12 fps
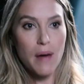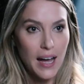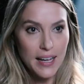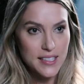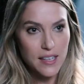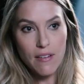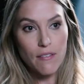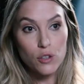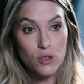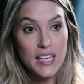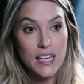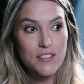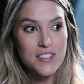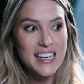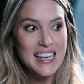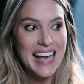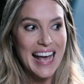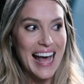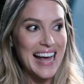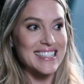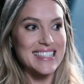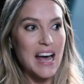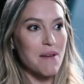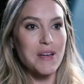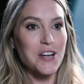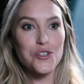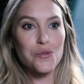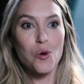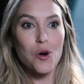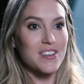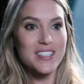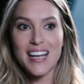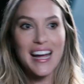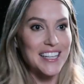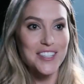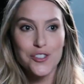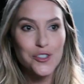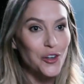minds that have ever lived, has that made you more of a science